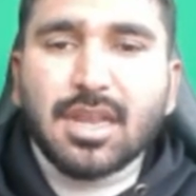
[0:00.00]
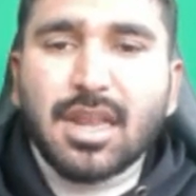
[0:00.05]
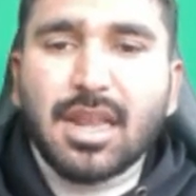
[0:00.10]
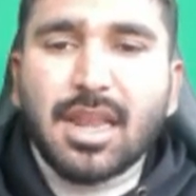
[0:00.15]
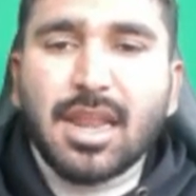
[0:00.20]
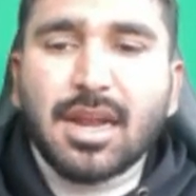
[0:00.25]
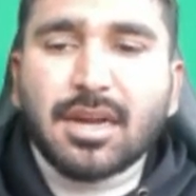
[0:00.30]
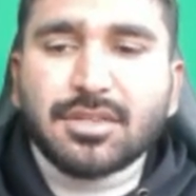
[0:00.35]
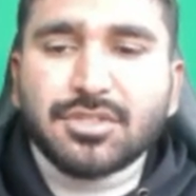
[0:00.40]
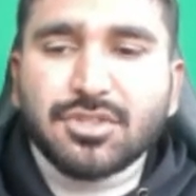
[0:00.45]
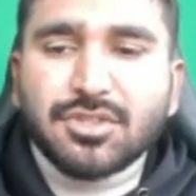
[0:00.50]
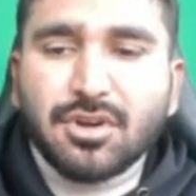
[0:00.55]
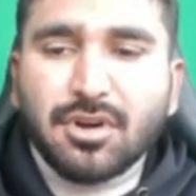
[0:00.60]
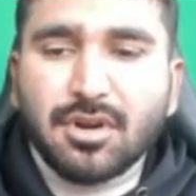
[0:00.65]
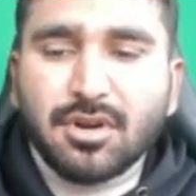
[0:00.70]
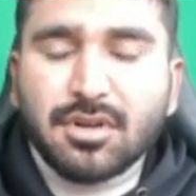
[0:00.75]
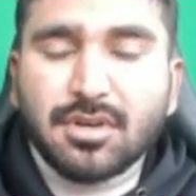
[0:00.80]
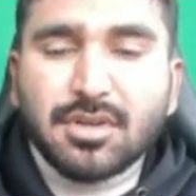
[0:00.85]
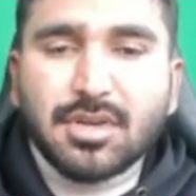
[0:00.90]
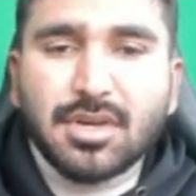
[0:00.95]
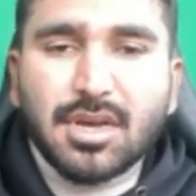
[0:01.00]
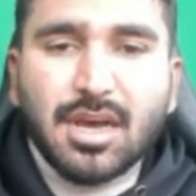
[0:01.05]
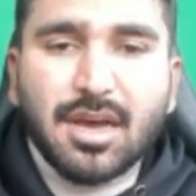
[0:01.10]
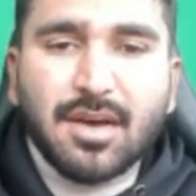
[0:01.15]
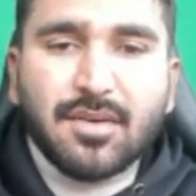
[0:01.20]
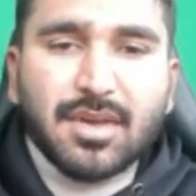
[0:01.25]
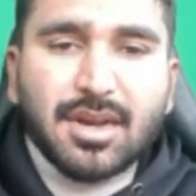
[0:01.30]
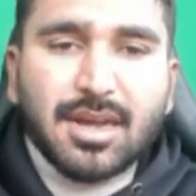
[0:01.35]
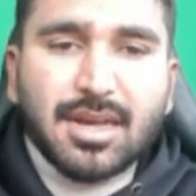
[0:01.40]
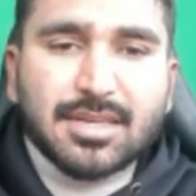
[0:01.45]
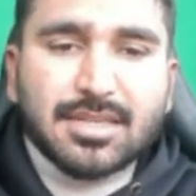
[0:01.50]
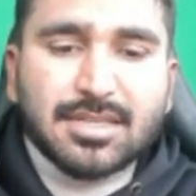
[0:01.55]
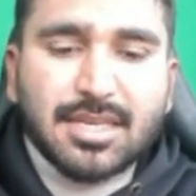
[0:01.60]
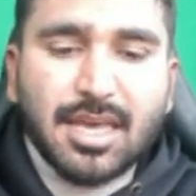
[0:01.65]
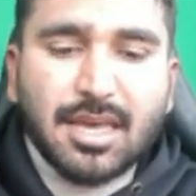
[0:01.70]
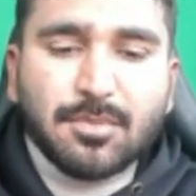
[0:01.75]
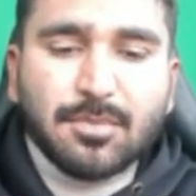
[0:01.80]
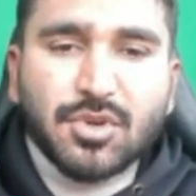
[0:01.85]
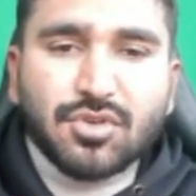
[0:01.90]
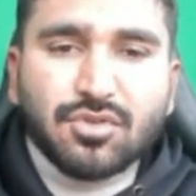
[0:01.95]
Let's start our
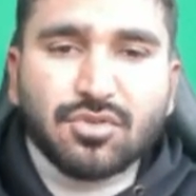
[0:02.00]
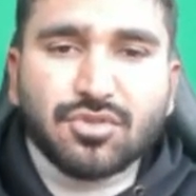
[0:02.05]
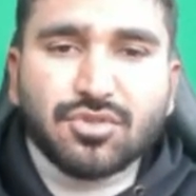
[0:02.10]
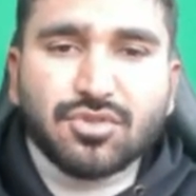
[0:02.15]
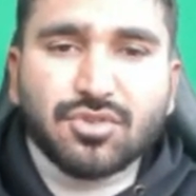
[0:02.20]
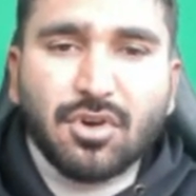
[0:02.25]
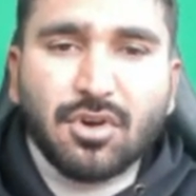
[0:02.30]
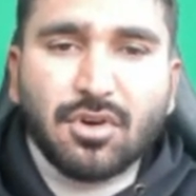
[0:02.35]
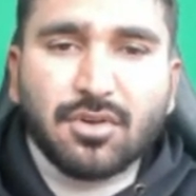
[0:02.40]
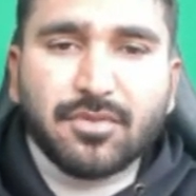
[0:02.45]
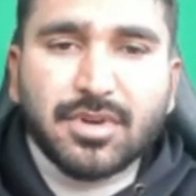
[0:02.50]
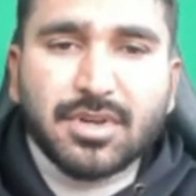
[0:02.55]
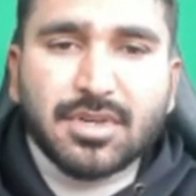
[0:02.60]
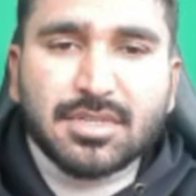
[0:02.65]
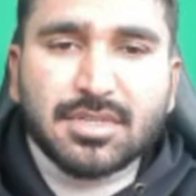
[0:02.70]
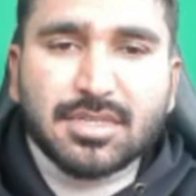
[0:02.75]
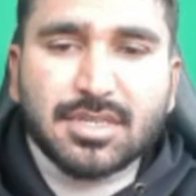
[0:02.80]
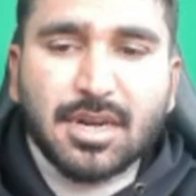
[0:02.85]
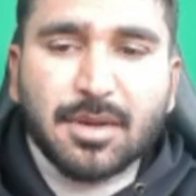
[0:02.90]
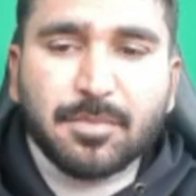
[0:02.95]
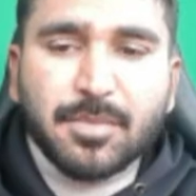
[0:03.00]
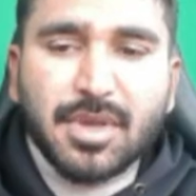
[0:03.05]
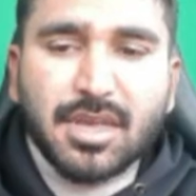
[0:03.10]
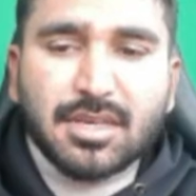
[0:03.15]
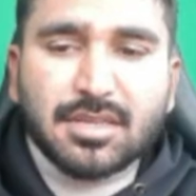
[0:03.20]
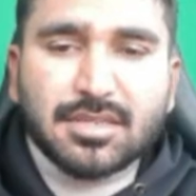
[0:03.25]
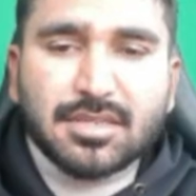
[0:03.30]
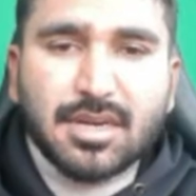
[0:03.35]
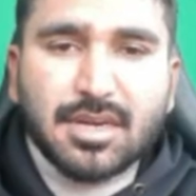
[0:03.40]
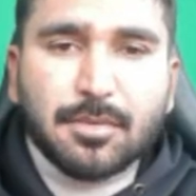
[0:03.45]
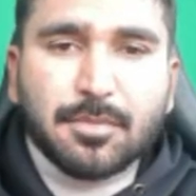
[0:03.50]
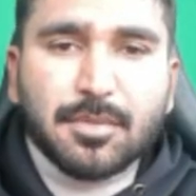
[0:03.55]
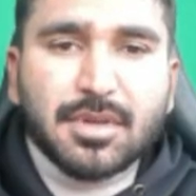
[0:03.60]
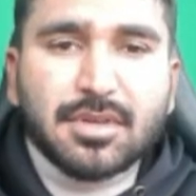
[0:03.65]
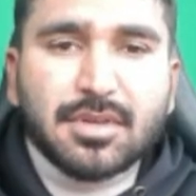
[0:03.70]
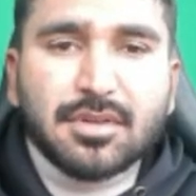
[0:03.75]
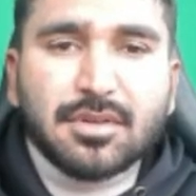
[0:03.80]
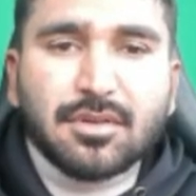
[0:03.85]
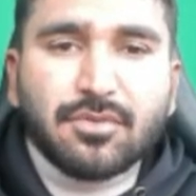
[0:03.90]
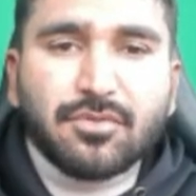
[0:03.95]
assignment to solve it step by step.
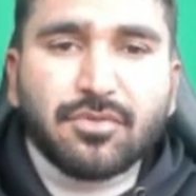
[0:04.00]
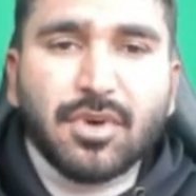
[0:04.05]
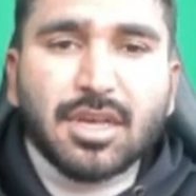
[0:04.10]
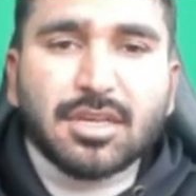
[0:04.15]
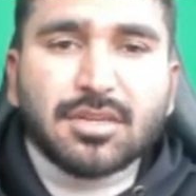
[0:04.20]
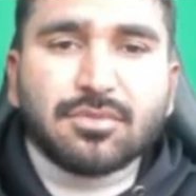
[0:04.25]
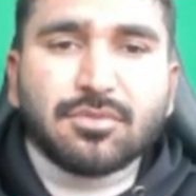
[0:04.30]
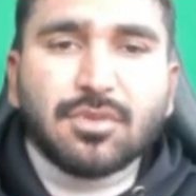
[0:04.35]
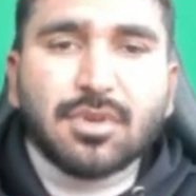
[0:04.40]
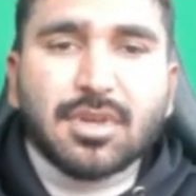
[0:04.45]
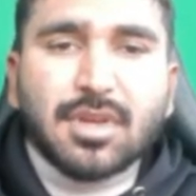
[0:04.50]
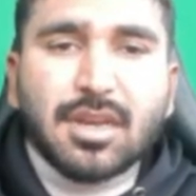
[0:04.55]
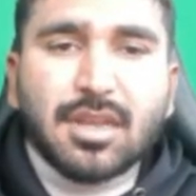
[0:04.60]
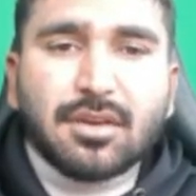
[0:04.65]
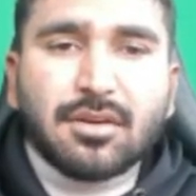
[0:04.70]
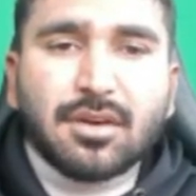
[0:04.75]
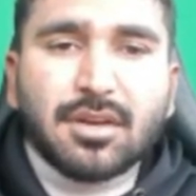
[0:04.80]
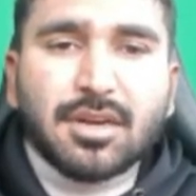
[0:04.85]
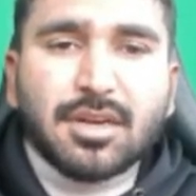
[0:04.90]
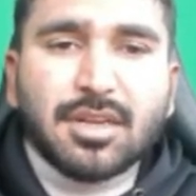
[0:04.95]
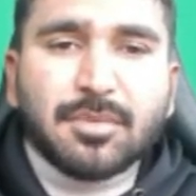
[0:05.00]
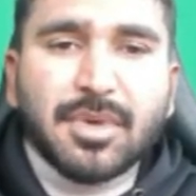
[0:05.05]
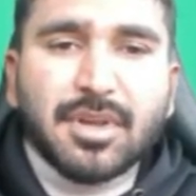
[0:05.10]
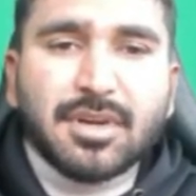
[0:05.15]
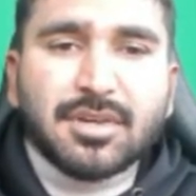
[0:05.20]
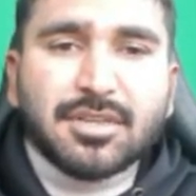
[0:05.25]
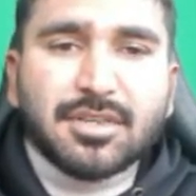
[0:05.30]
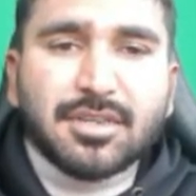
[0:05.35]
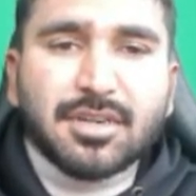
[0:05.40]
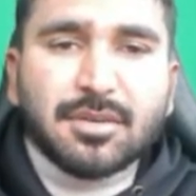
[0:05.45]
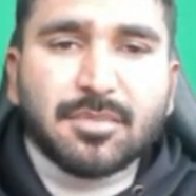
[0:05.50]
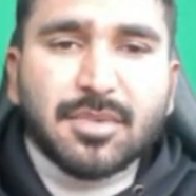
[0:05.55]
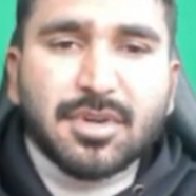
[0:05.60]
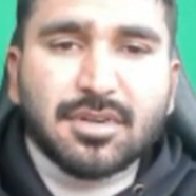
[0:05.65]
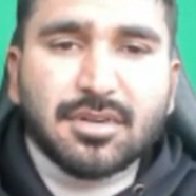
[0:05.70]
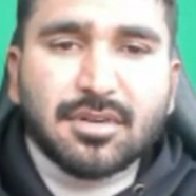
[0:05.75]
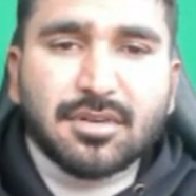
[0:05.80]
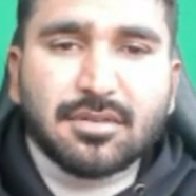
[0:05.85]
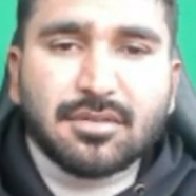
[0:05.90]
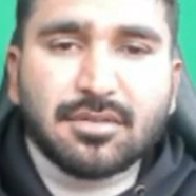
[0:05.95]
First, we will click on Enable Editing
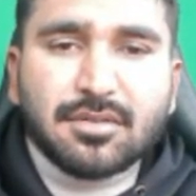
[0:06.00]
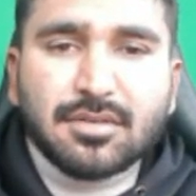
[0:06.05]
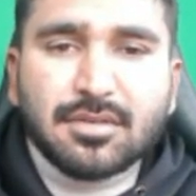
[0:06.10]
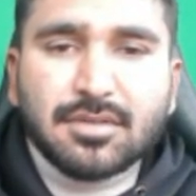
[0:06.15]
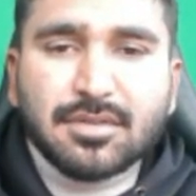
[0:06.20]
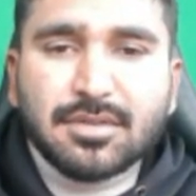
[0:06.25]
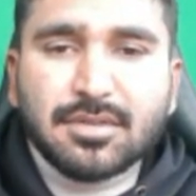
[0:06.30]
button.